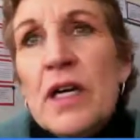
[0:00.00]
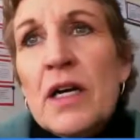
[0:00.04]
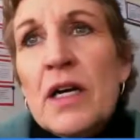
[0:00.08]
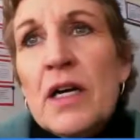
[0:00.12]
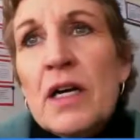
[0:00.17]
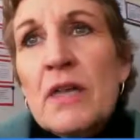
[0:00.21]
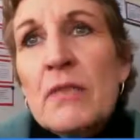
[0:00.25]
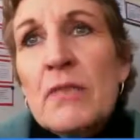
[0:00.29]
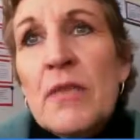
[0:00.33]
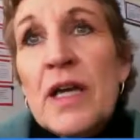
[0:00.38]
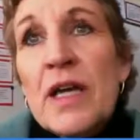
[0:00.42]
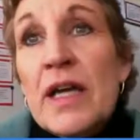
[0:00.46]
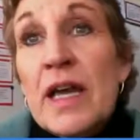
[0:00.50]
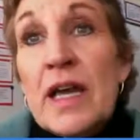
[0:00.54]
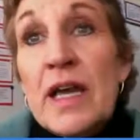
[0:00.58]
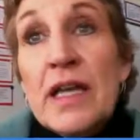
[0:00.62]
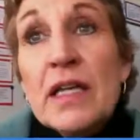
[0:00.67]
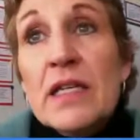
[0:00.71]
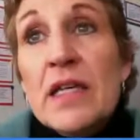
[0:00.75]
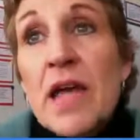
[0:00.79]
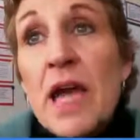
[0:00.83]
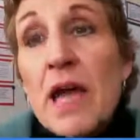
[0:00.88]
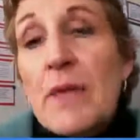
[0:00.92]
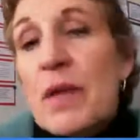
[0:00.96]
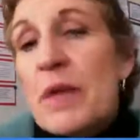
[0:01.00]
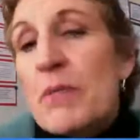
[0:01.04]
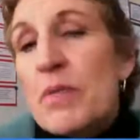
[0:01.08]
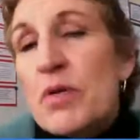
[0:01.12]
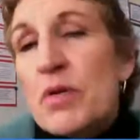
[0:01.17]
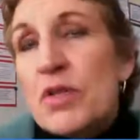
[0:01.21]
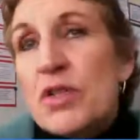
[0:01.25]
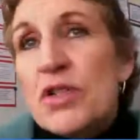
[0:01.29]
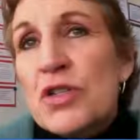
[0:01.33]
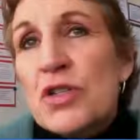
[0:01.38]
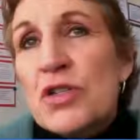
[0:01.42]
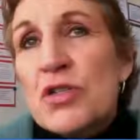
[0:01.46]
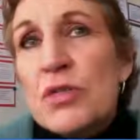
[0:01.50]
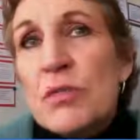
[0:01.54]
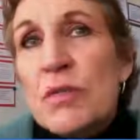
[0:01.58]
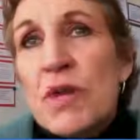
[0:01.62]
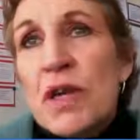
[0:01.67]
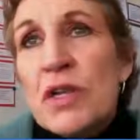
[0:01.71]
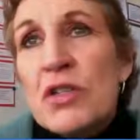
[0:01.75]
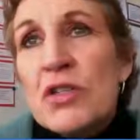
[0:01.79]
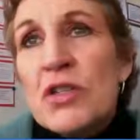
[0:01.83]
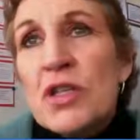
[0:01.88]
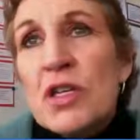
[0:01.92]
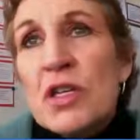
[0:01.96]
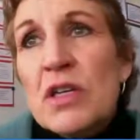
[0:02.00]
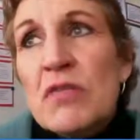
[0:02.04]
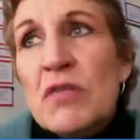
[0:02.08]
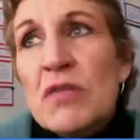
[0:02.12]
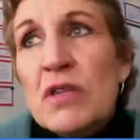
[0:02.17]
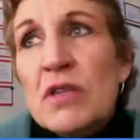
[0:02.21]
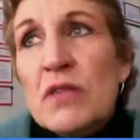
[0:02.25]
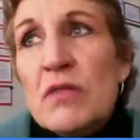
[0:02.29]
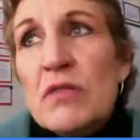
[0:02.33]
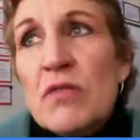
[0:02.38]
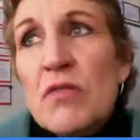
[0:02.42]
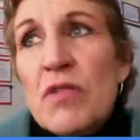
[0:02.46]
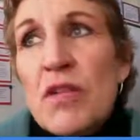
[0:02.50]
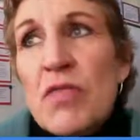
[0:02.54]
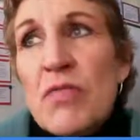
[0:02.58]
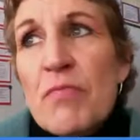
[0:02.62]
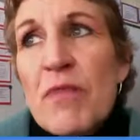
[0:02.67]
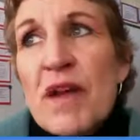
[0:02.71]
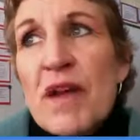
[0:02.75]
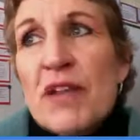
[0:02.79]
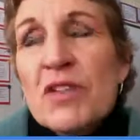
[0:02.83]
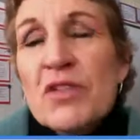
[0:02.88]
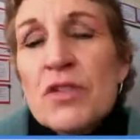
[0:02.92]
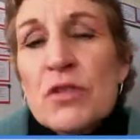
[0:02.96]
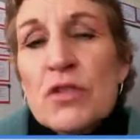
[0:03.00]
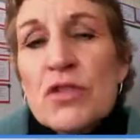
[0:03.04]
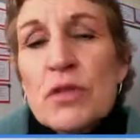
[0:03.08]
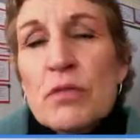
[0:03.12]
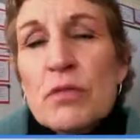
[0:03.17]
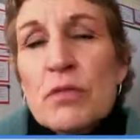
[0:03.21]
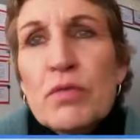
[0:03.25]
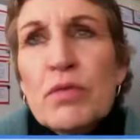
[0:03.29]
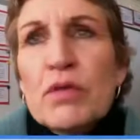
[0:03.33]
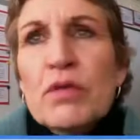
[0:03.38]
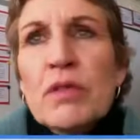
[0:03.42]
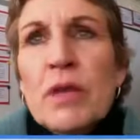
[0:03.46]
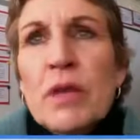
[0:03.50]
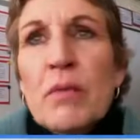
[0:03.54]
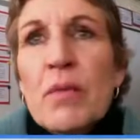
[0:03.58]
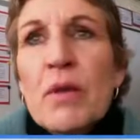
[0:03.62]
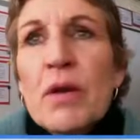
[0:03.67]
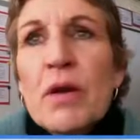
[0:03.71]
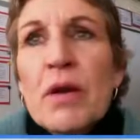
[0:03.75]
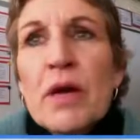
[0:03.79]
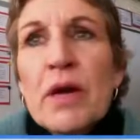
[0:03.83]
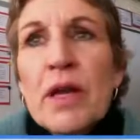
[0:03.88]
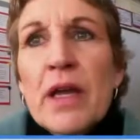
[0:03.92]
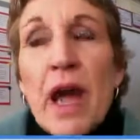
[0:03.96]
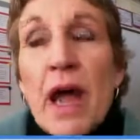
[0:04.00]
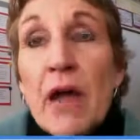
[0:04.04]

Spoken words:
And anytime I pushed too much, even with my social birthday party,